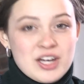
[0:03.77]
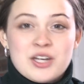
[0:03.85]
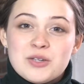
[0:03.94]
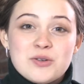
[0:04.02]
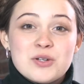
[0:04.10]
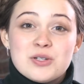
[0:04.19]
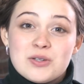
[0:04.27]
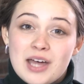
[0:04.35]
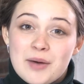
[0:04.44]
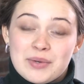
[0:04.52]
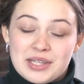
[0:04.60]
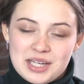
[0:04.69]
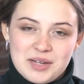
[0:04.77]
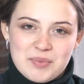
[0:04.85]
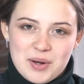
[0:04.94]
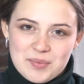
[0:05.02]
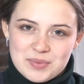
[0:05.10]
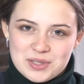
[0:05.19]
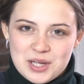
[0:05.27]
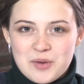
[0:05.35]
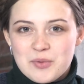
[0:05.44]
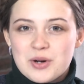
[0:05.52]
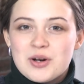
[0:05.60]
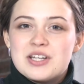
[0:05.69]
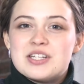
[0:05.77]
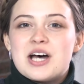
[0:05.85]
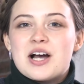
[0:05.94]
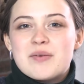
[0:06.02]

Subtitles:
You can do that with heat pumps, and we're going to talk